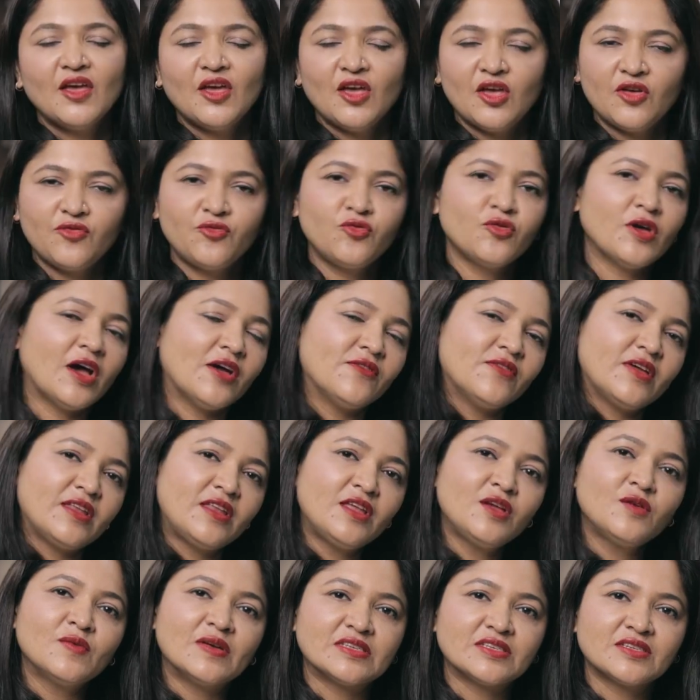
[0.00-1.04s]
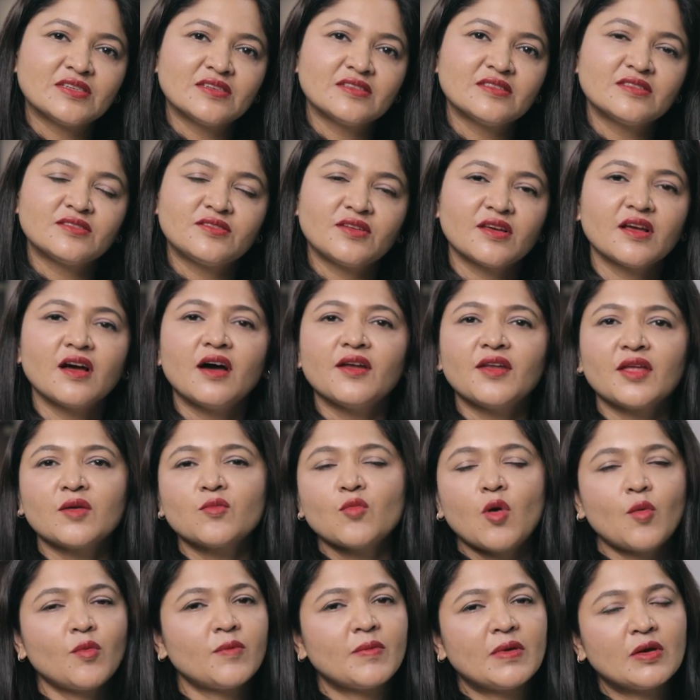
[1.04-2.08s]
If you have any questions regarding
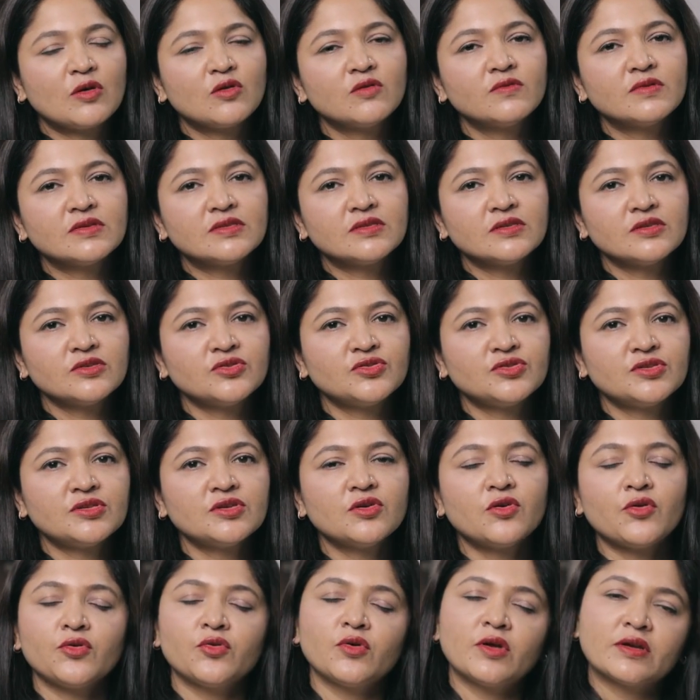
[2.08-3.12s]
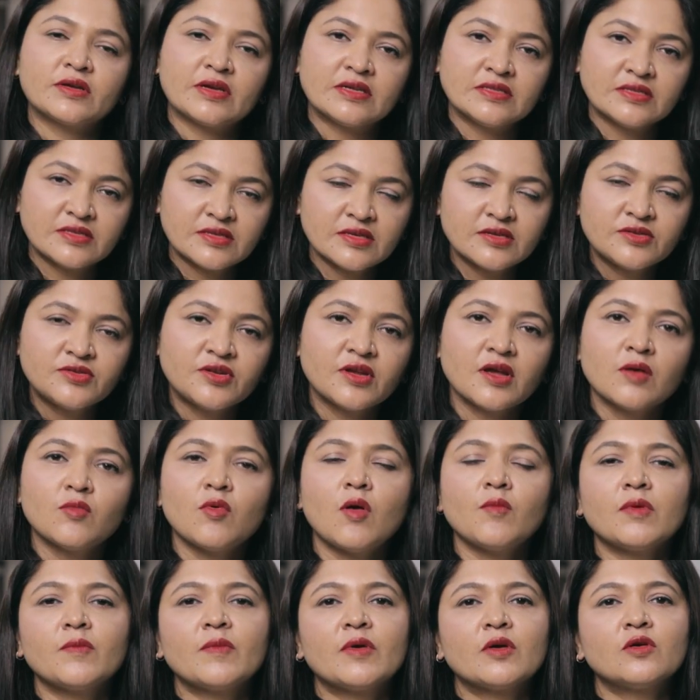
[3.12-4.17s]
mommy makeover surgery, or you are considering a
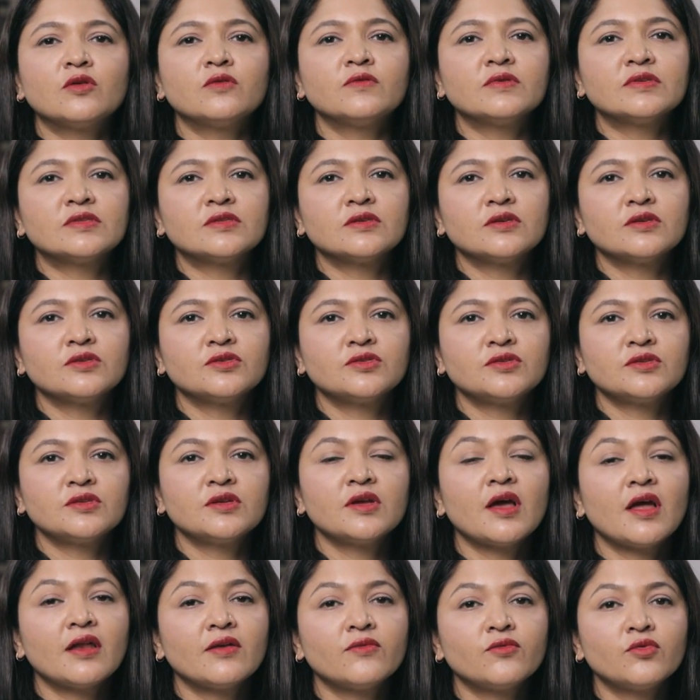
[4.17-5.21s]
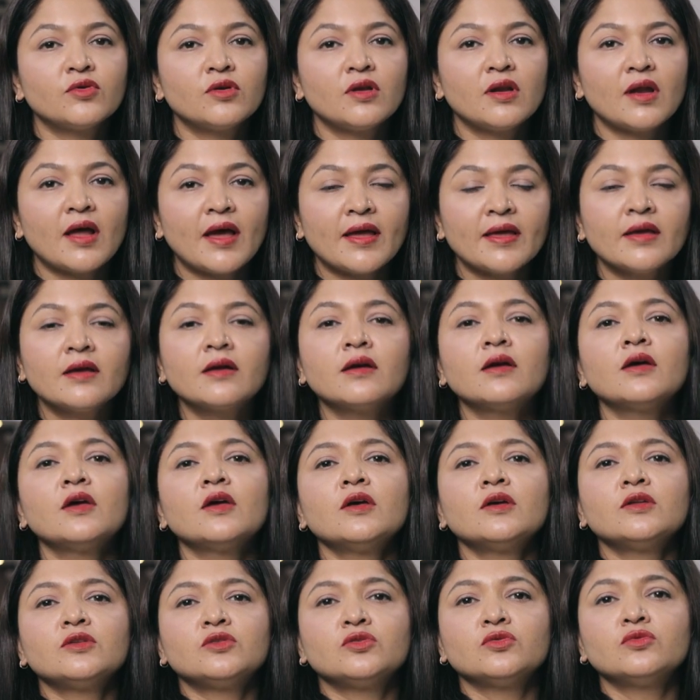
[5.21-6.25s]
mommy makeover surgery and would like
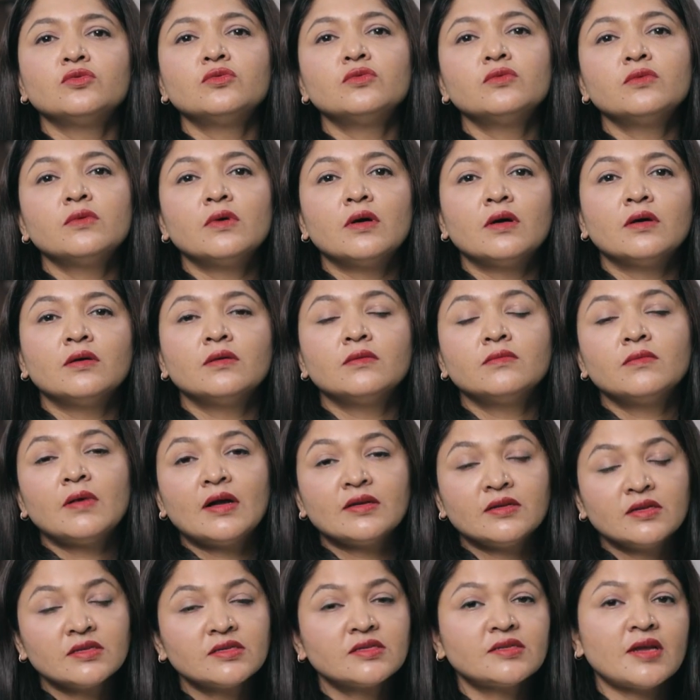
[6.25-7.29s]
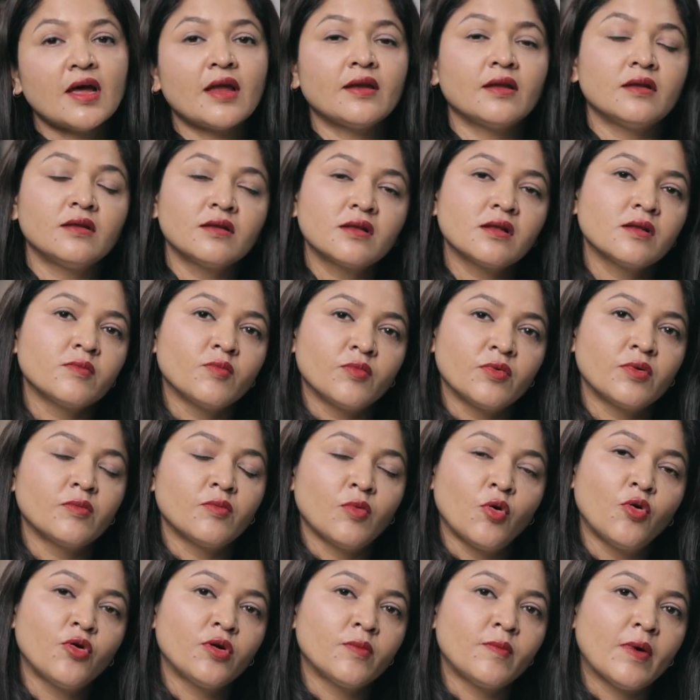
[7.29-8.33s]
to understand a little
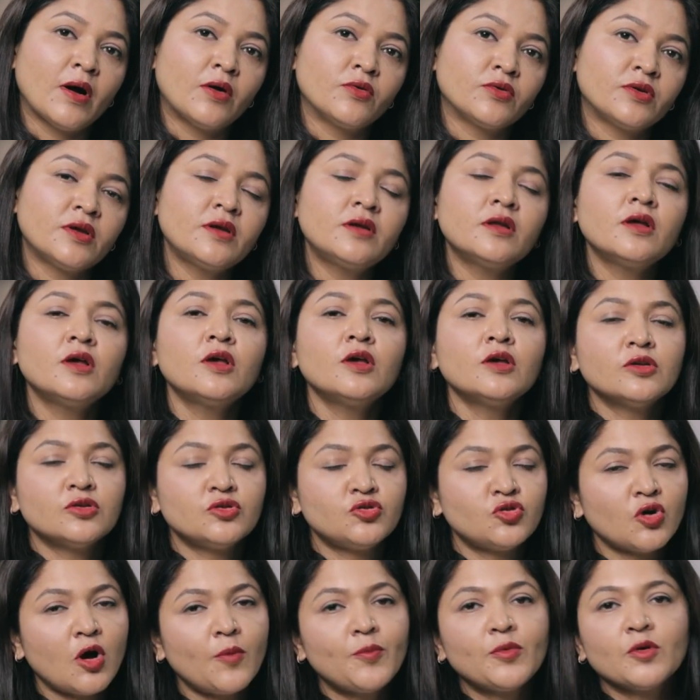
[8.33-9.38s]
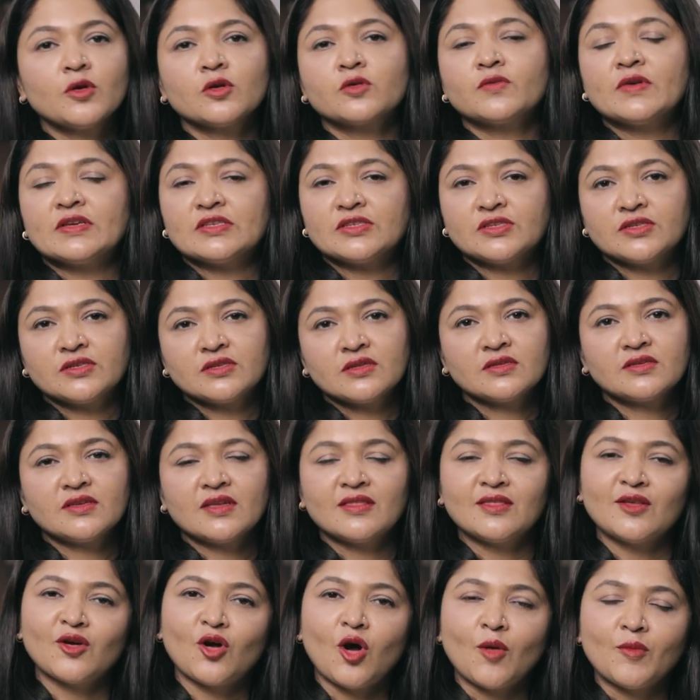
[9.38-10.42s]
more about it, drop your questions
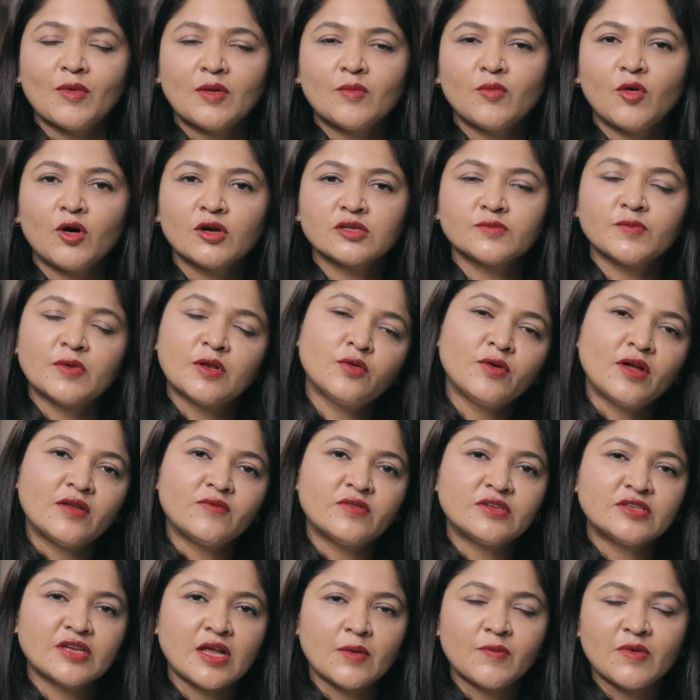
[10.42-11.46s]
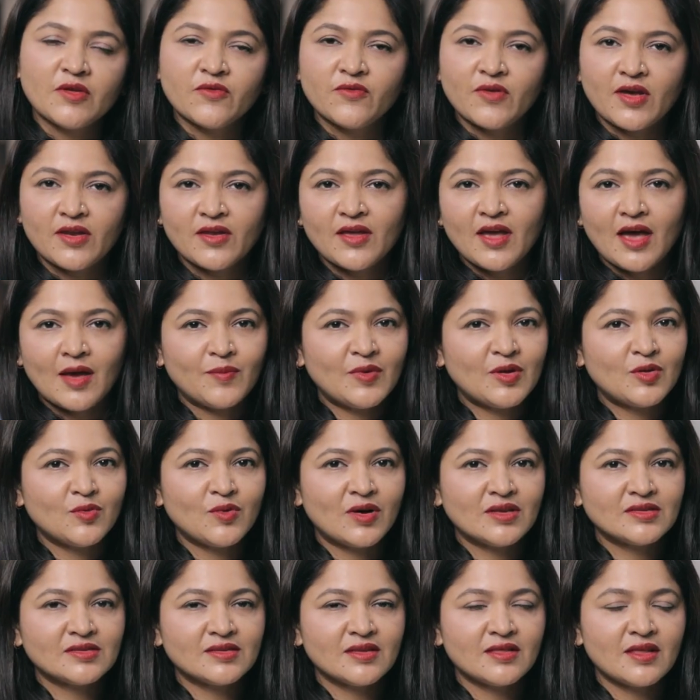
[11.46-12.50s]
in the comment box below and we shall be very happy to
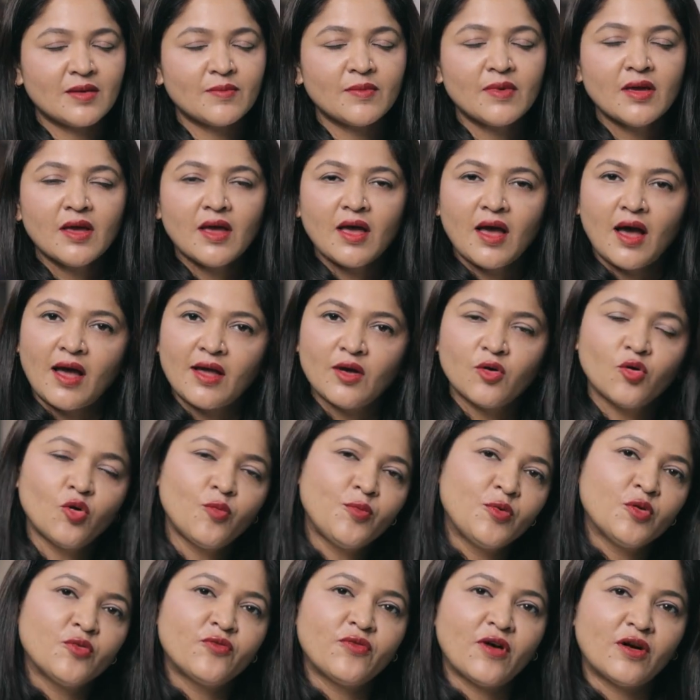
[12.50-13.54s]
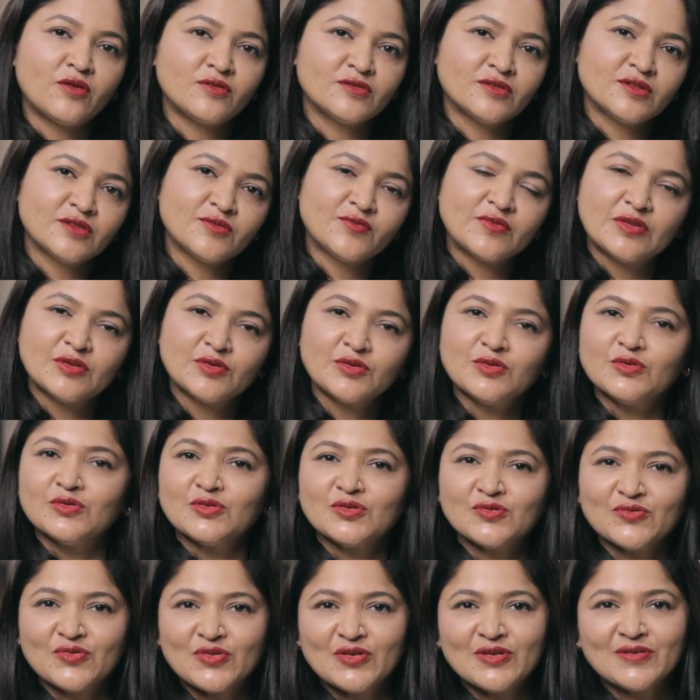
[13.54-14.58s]
answer them. I hope you found this video
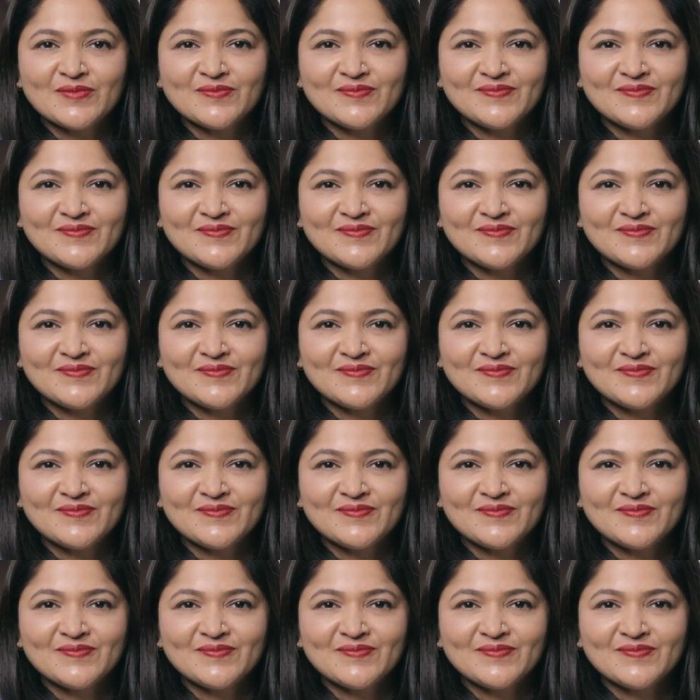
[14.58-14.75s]
useful.